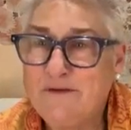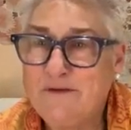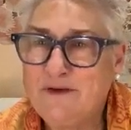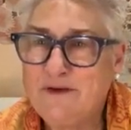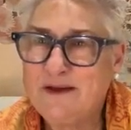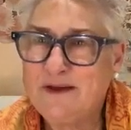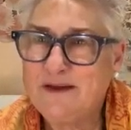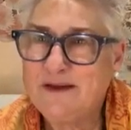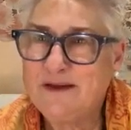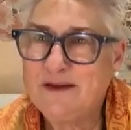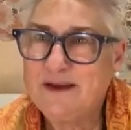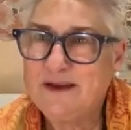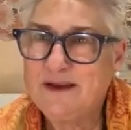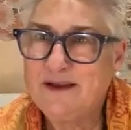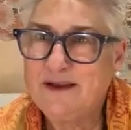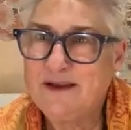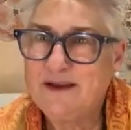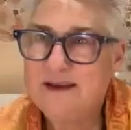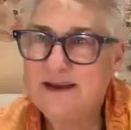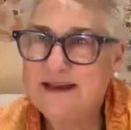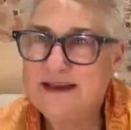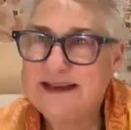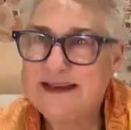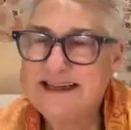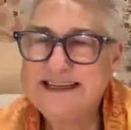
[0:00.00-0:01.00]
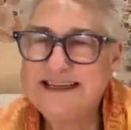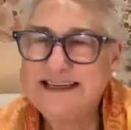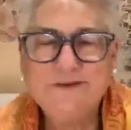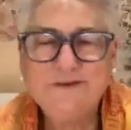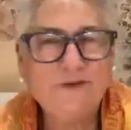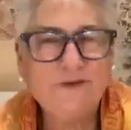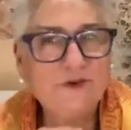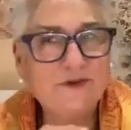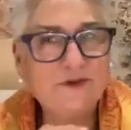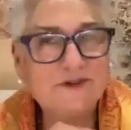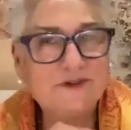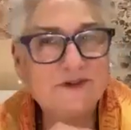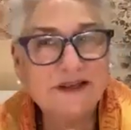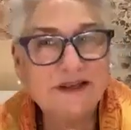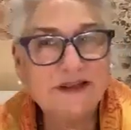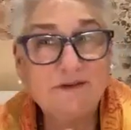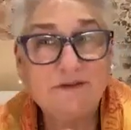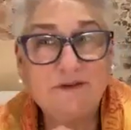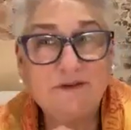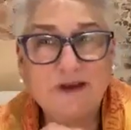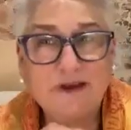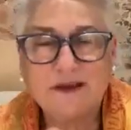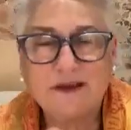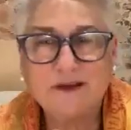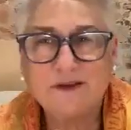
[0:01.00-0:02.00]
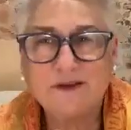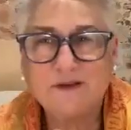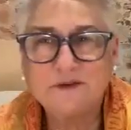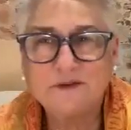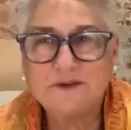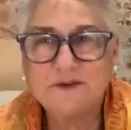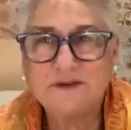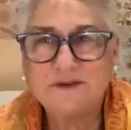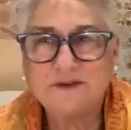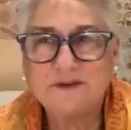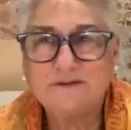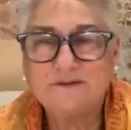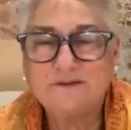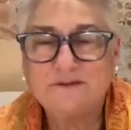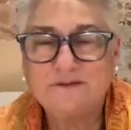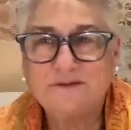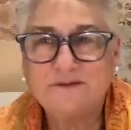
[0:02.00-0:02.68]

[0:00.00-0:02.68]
have a different set of values.